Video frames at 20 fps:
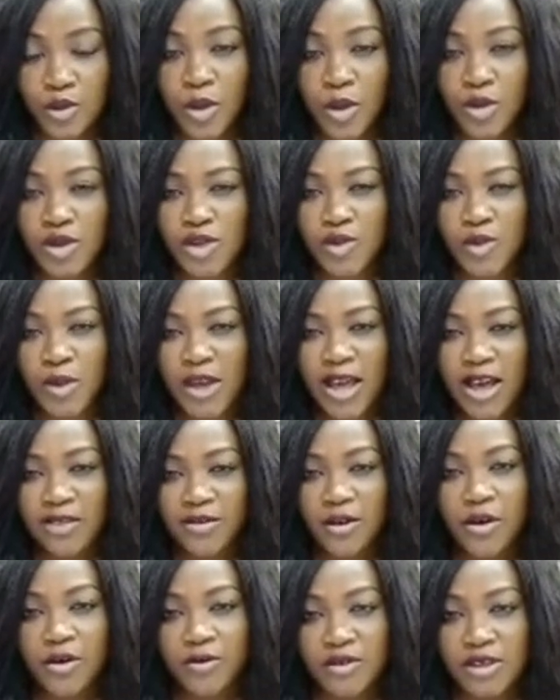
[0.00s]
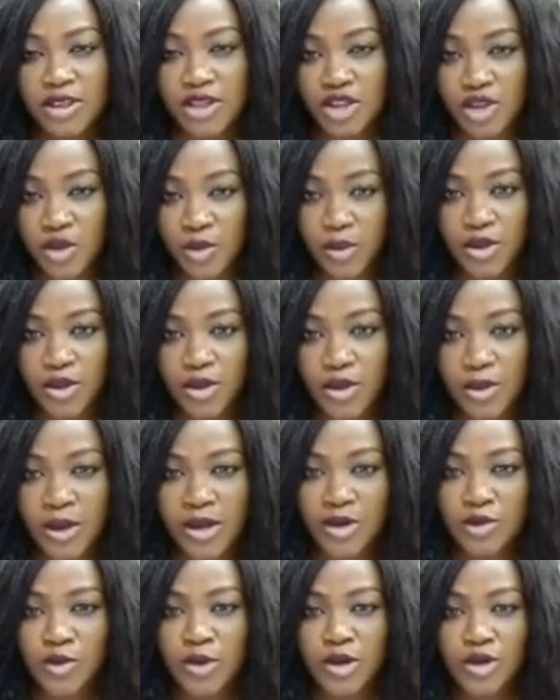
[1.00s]
So once we have a conversation with
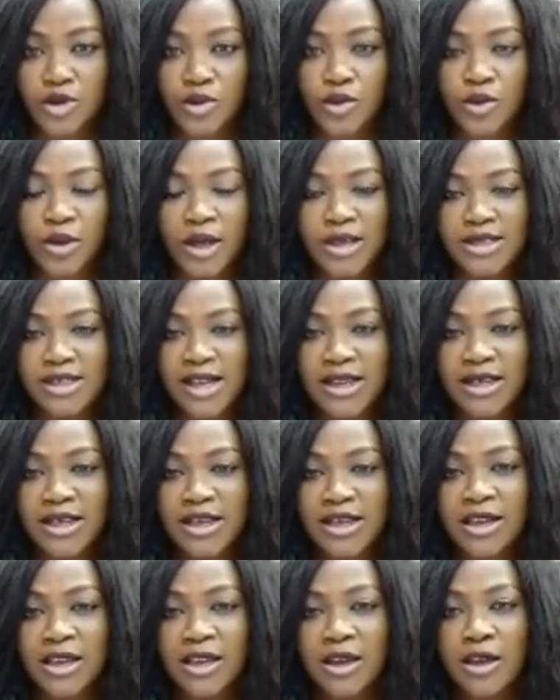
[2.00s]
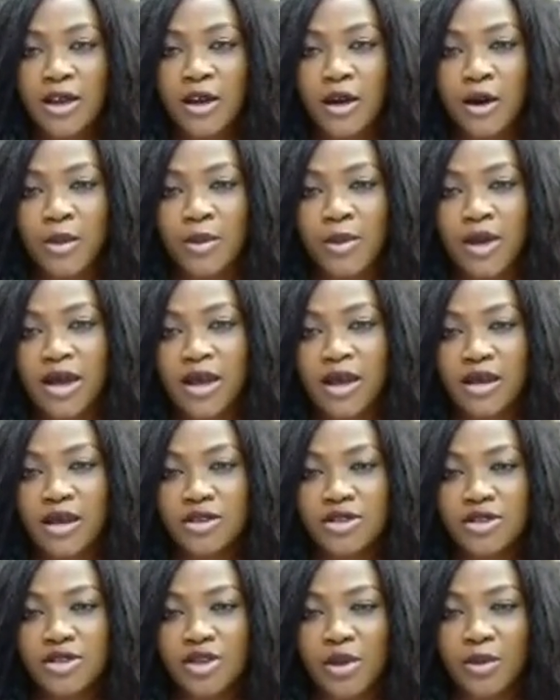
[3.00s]
you and we know exactly
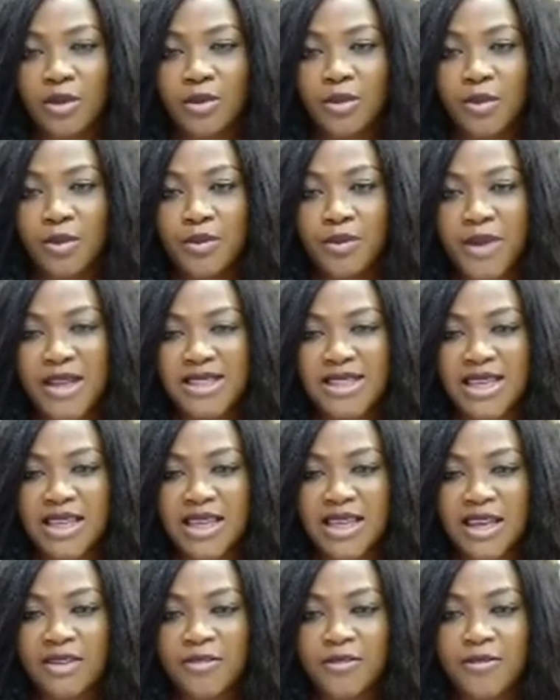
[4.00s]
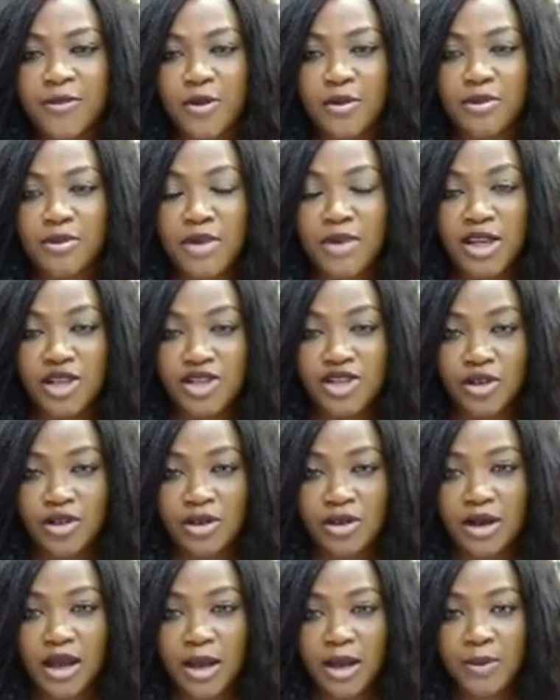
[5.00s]
some basic
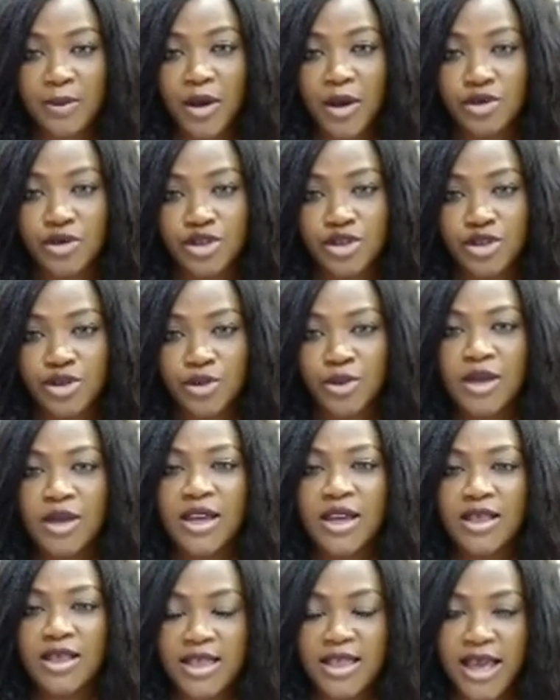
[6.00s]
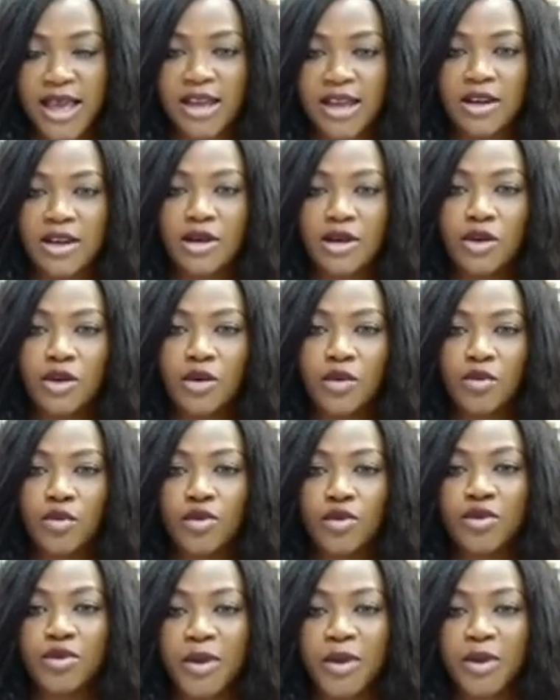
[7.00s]
information about you, then
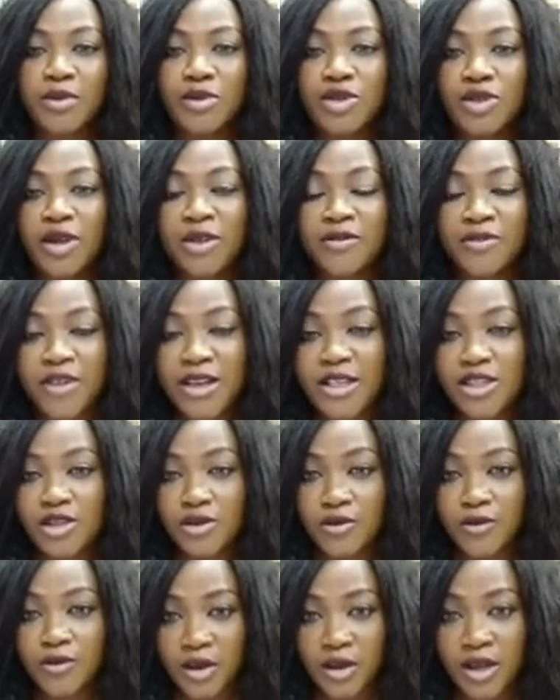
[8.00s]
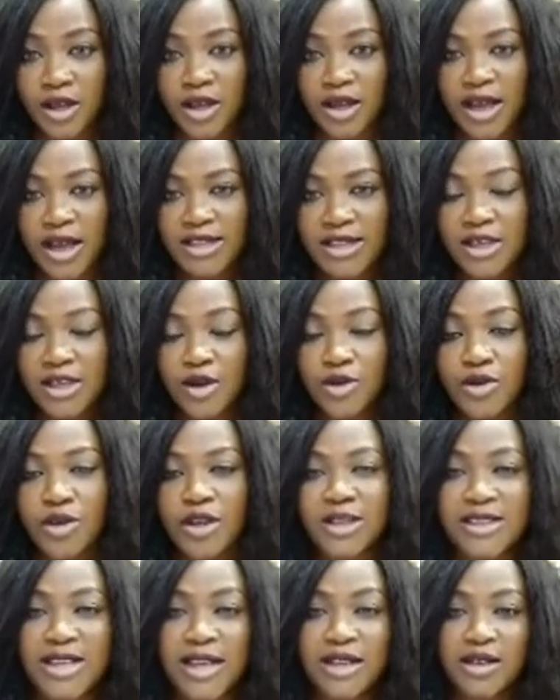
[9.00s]
we'll be able to advise you further and tell
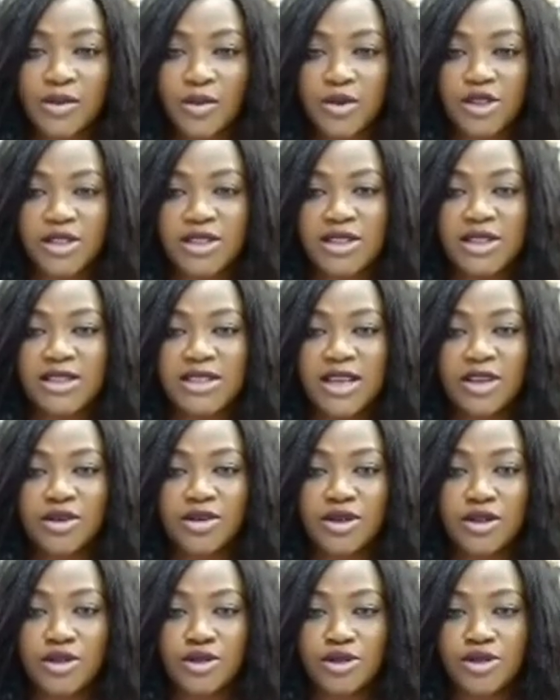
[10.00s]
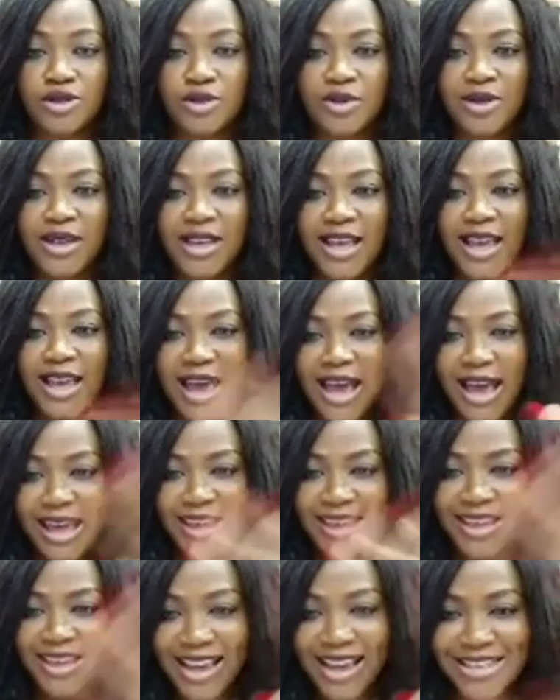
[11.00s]
you exactly what it is that you need to do.
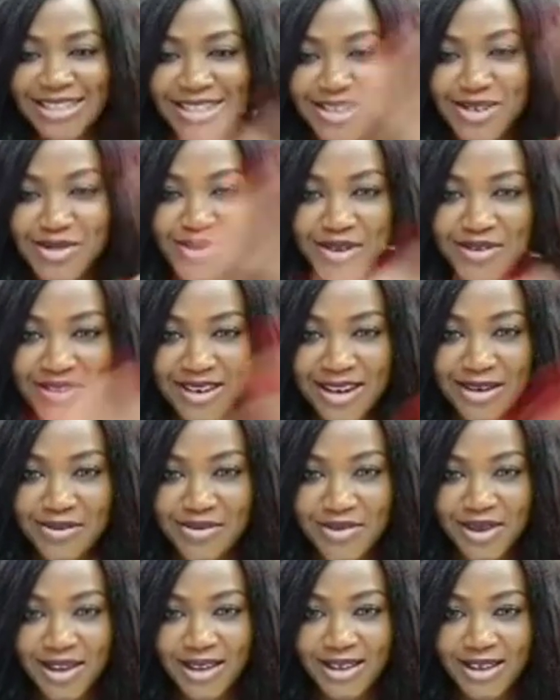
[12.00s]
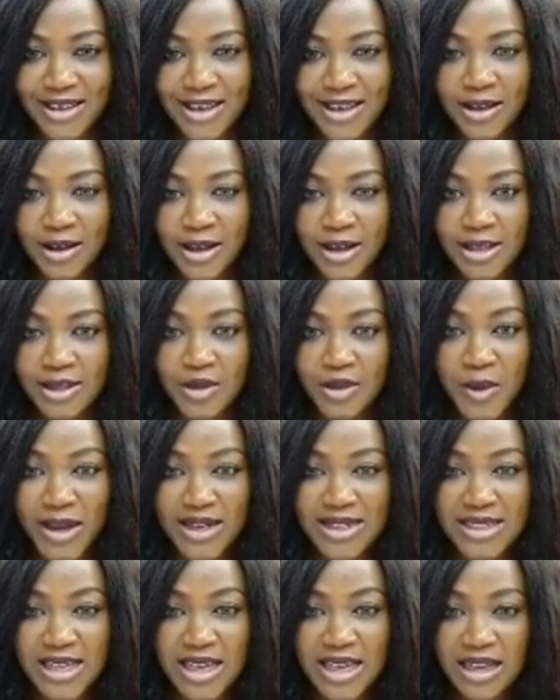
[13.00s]
Hi, I see you waving at me. It's
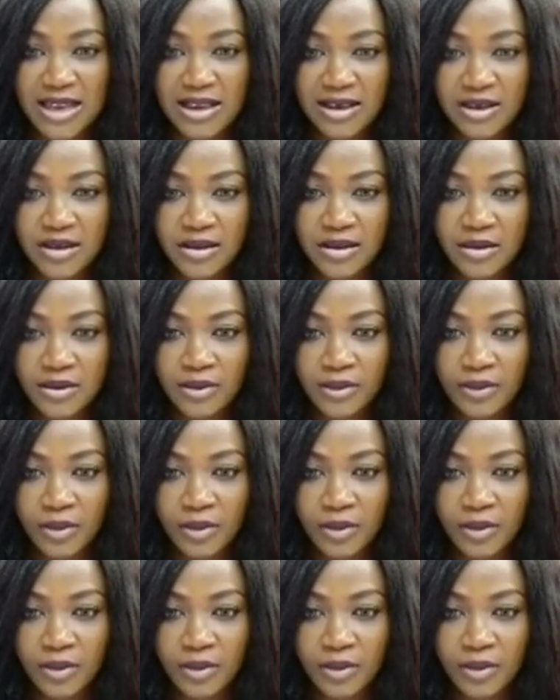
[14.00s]
per day.